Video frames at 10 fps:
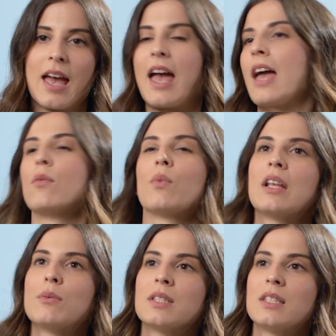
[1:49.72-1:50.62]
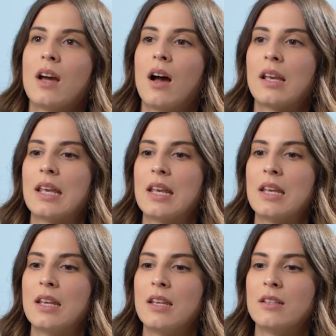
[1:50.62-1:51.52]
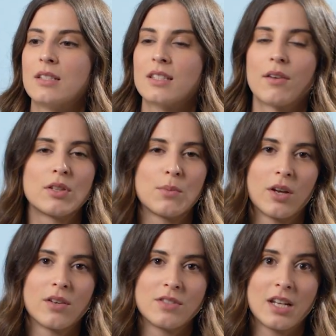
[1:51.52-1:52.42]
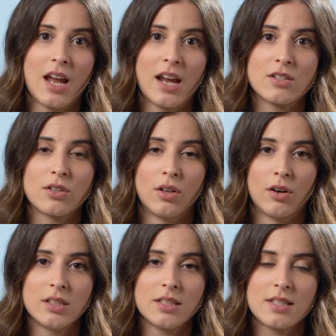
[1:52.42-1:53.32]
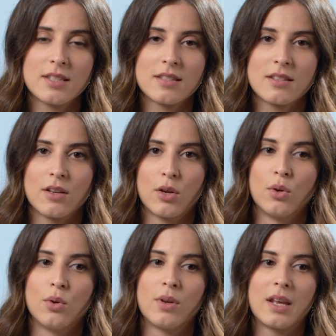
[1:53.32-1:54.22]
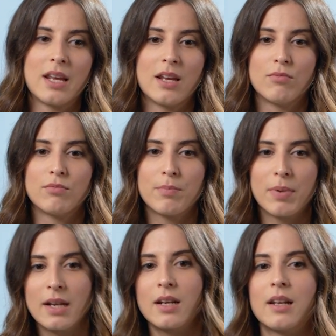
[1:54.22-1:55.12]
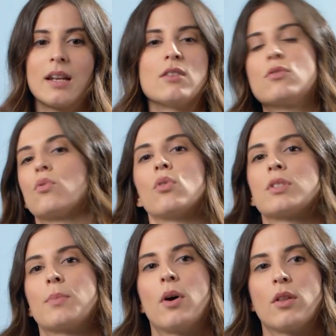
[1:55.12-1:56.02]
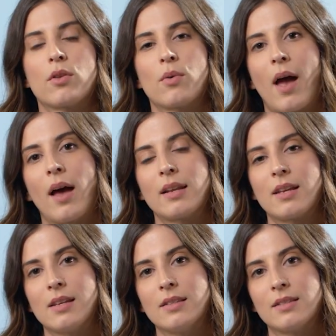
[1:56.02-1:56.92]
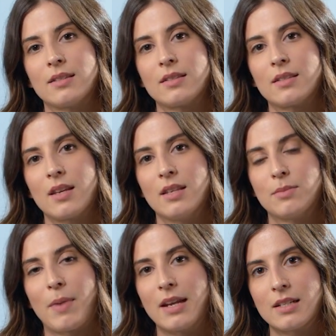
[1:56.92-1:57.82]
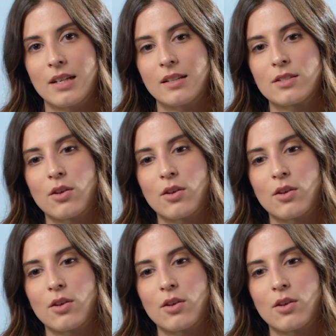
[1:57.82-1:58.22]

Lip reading: And when he was young, he discovered the work of D.H. Lawrence, who he repeatedly draws upon throughout his paintings.